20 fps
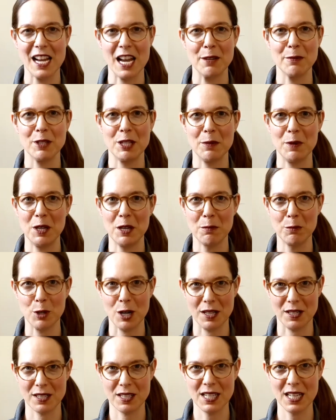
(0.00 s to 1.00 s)
Hi, I'm Timea
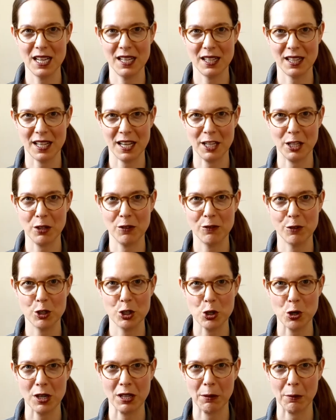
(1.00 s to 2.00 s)
Presley. Thank you
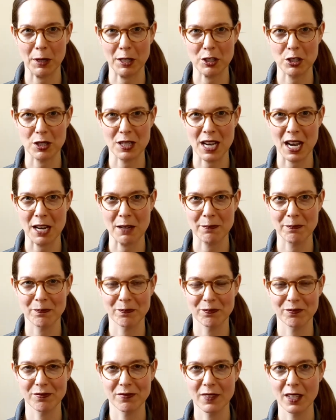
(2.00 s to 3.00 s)
for joining me today.
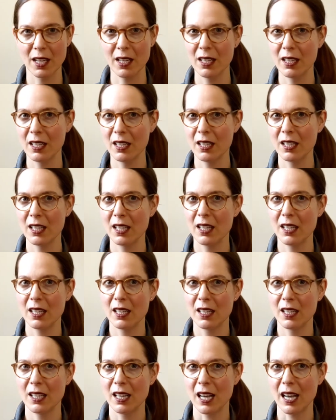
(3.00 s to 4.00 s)

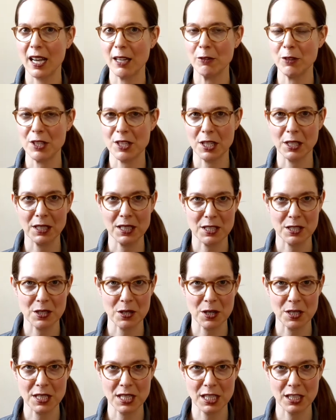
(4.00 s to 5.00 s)
I recently
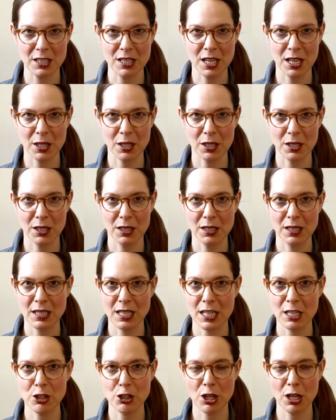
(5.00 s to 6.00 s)
started
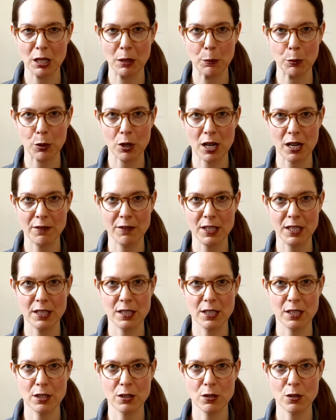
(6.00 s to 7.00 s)
teaching
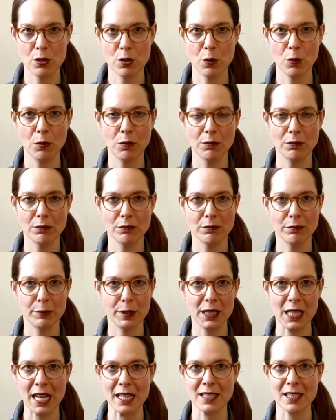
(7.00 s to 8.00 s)
private Zoom
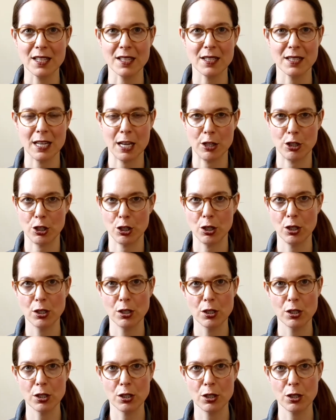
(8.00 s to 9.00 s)
Pilates
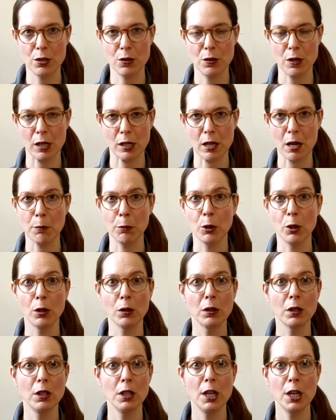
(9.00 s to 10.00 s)
sessions to a
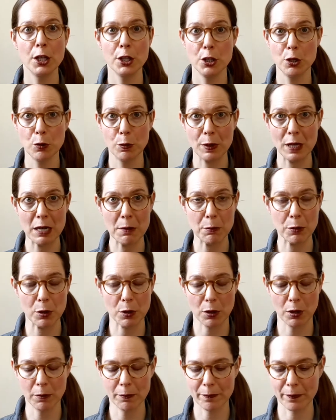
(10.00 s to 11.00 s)
couple new
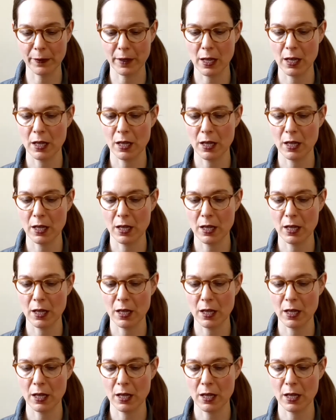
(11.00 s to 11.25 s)
people,